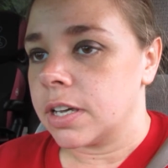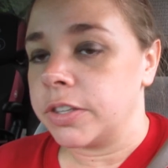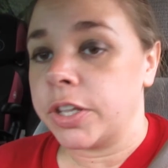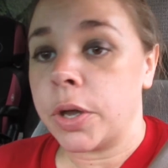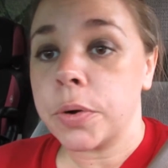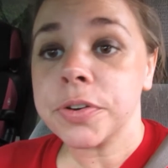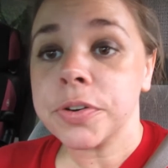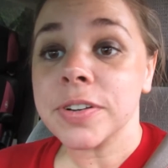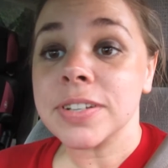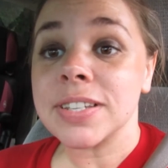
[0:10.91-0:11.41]
The
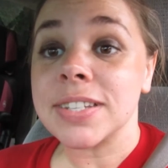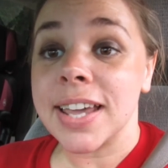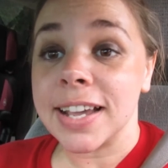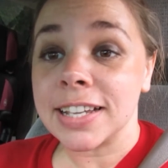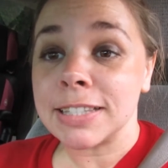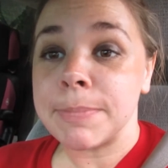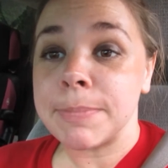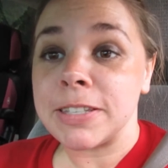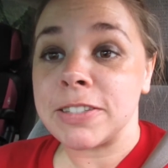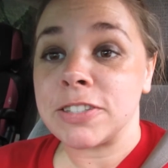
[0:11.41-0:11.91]
owners
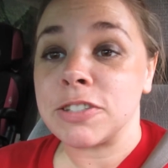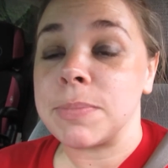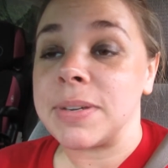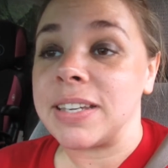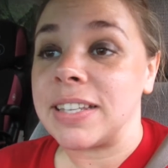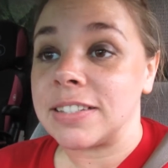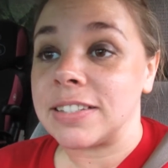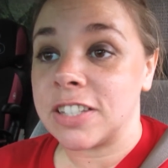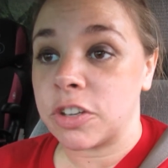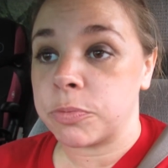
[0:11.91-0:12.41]
text messaged
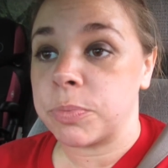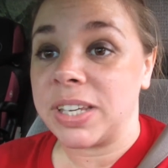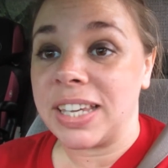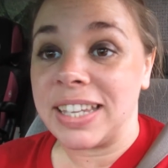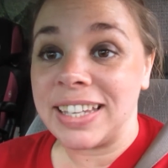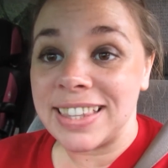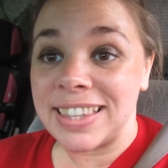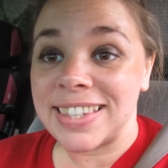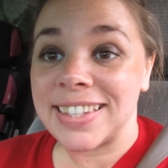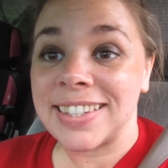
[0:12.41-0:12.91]
me and said we
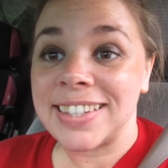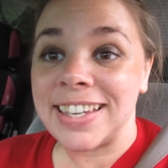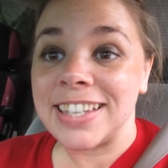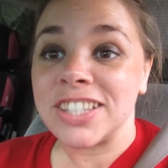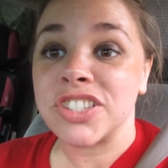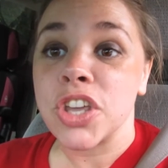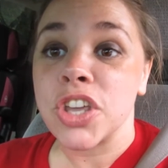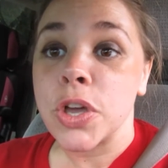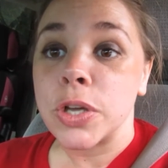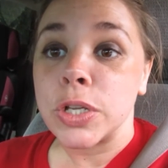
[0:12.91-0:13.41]
can get the
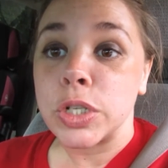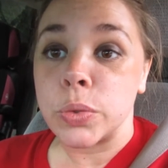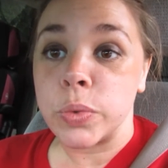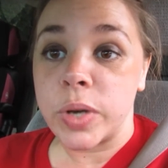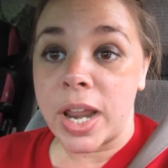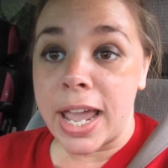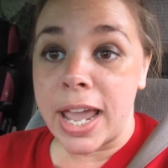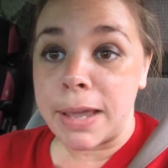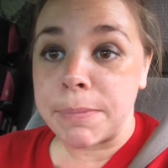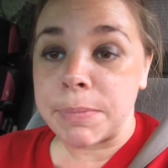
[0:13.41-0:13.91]
keys
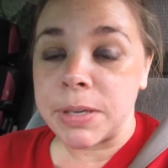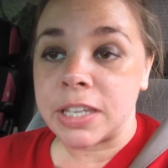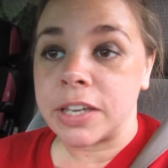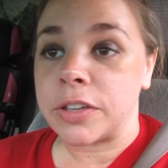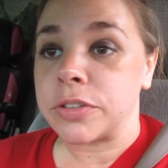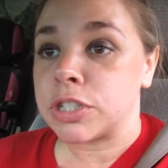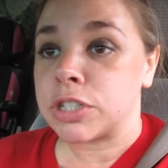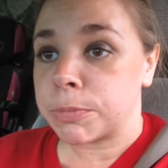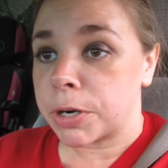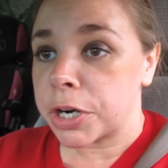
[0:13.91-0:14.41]
today
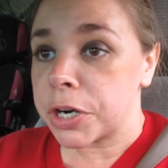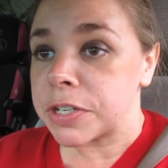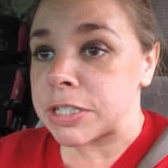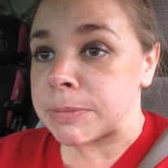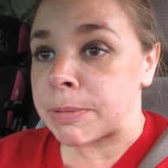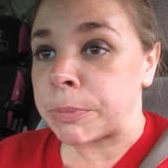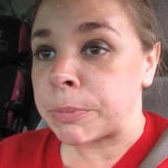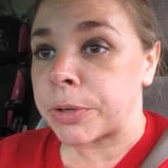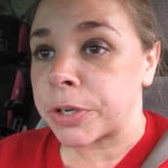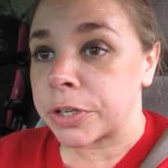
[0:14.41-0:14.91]
because tomorrow
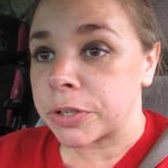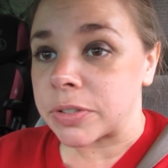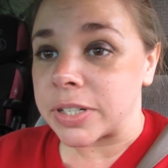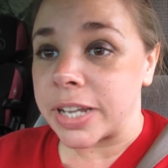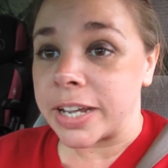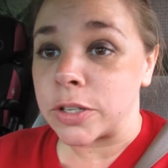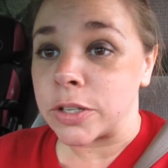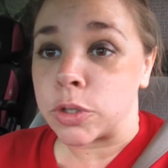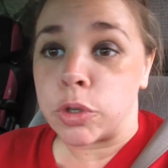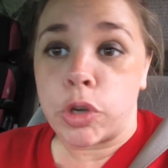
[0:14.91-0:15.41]
is Memorial
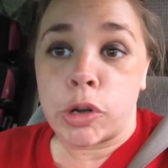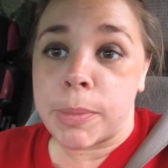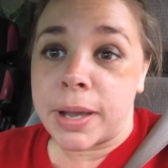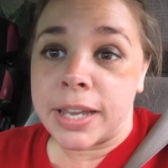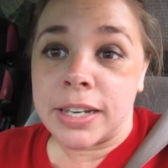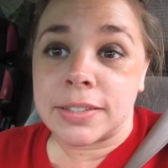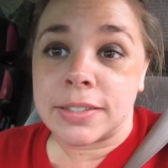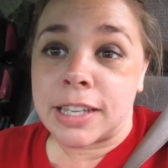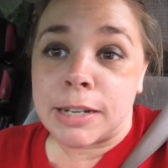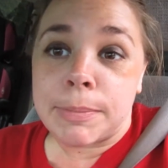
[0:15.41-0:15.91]
Day, so
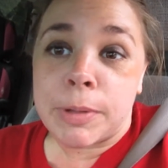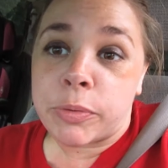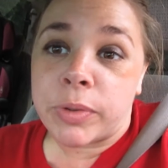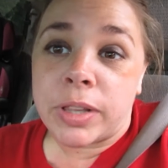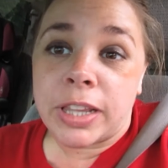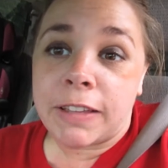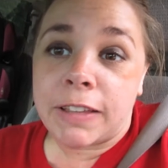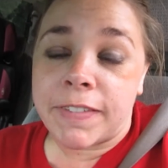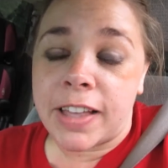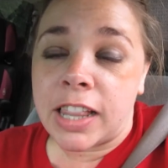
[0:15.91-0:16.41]
nobody's going to be
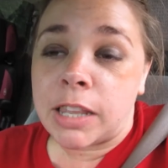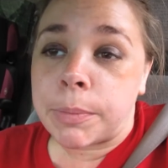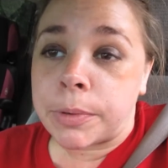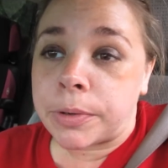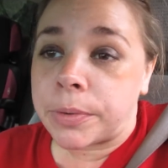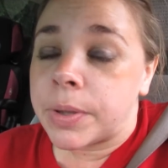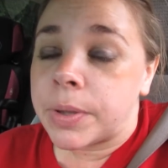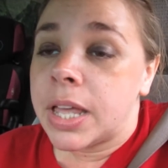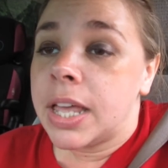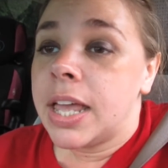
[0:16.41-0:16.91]
really
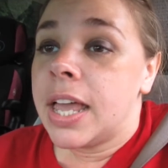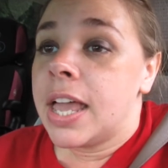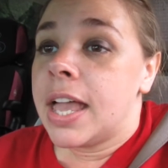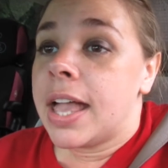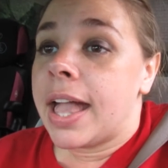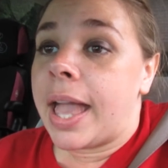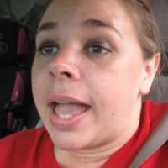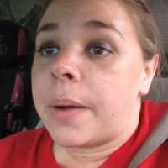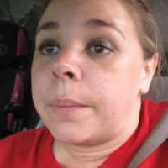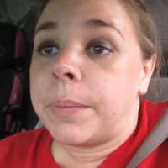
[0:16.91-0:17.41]
available.
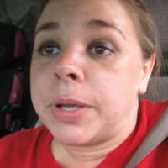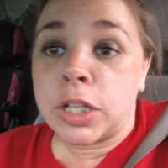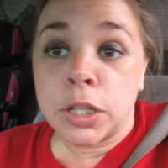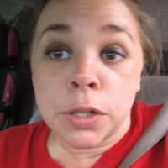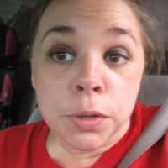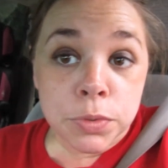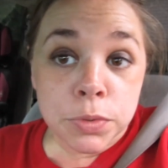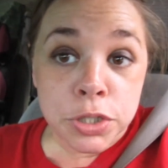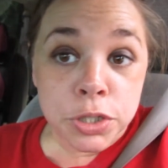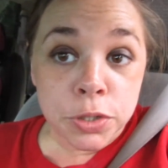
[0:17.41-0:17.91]
And we
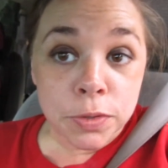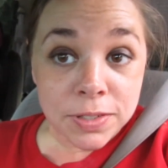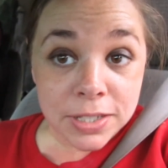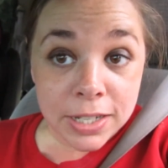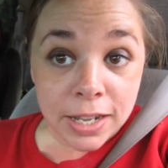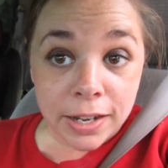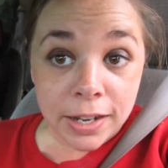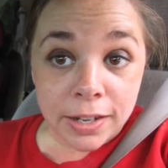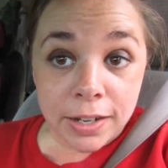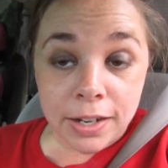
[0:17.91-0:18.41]
close
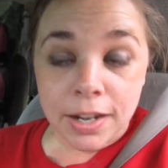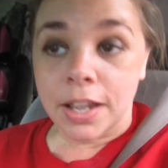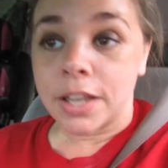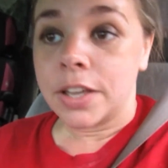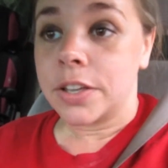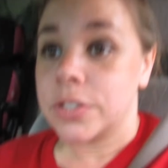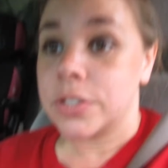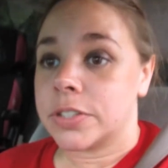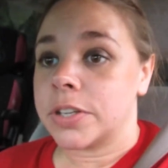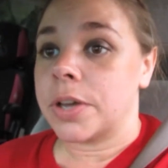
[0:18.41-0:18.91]
Tuesday.
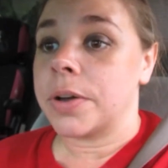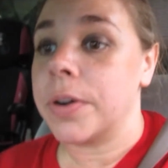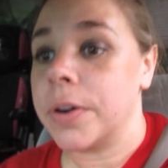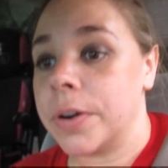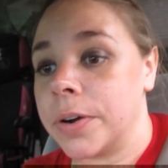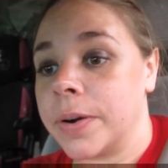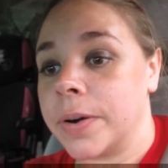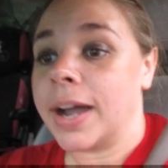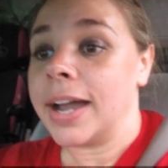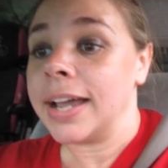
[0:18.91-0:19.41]

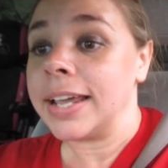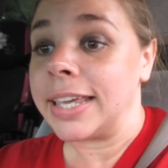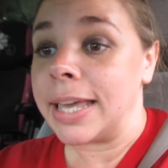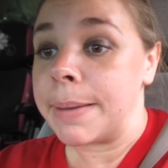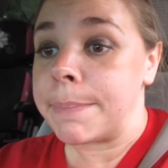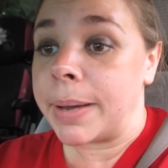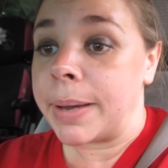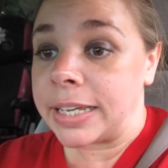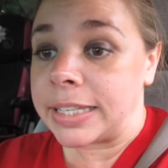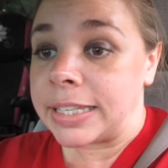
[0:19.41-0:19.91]
So I
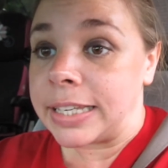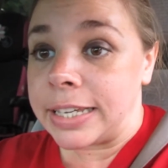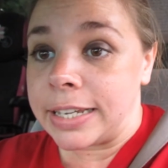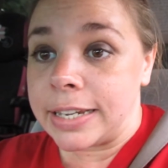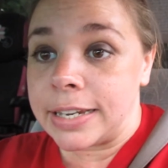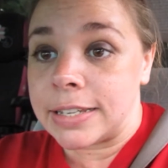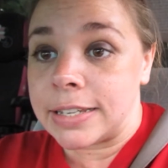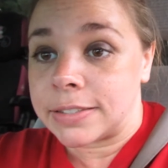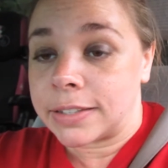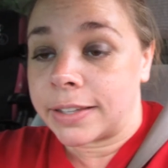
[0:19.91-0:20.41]
get my
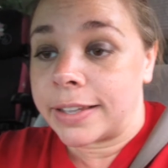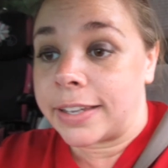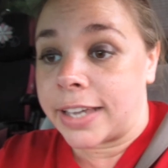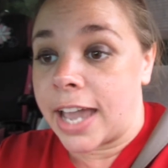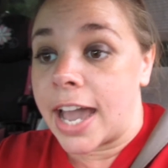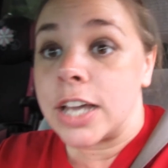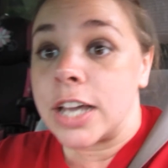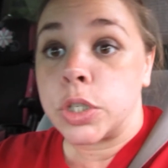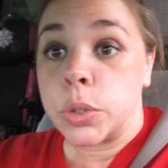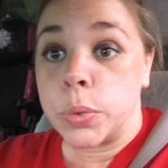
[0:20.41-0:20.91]
keys like
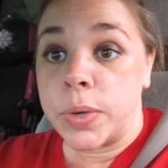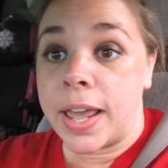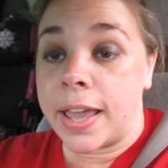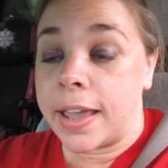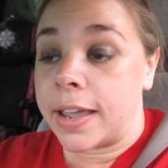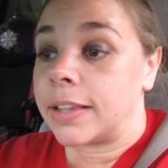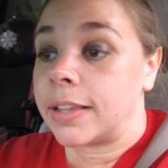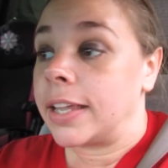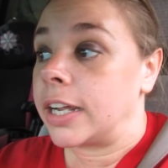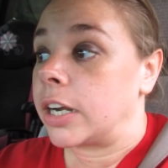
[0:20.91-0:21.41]

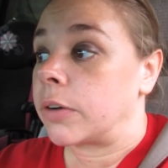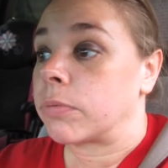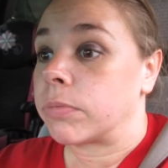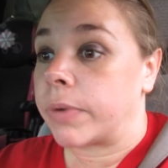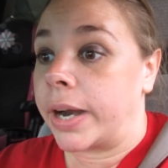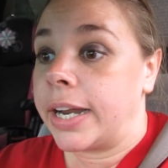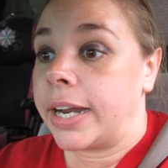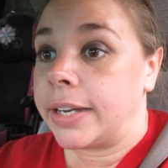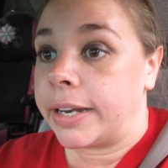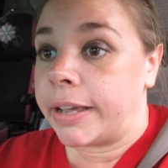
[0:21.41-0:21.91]
today, like
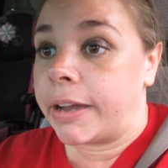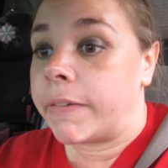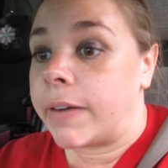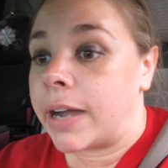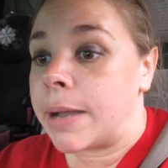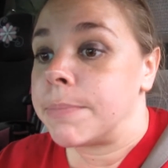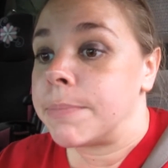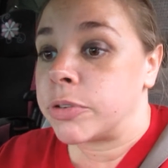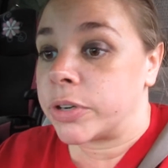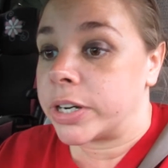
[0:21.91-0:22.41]
right now.
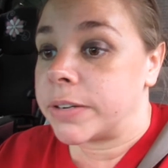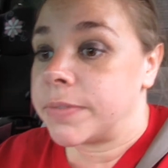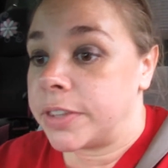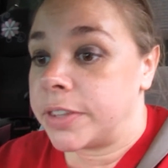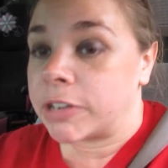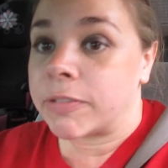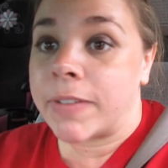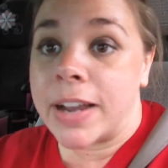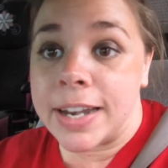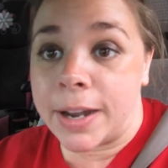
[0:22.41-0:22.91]
I'm driving
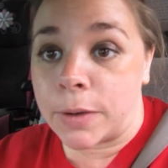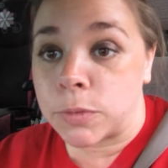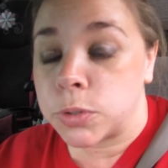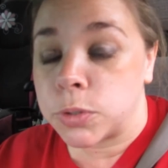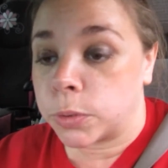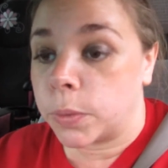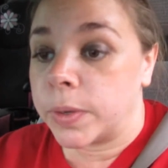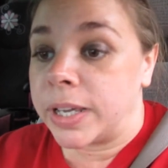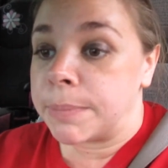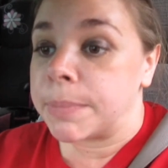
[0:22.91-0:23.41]
there right now
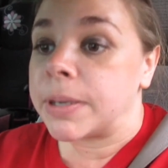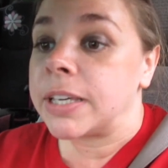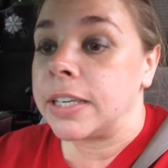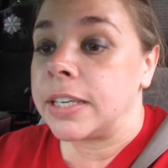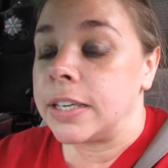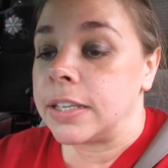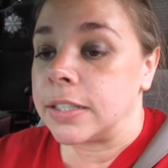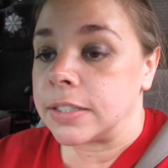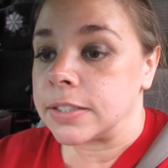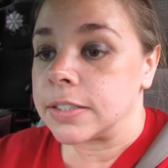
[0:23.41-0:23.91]
to go get my
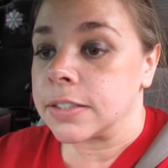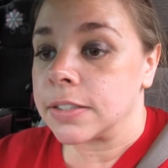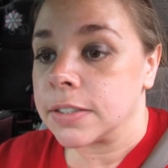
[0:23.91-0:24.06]
keys.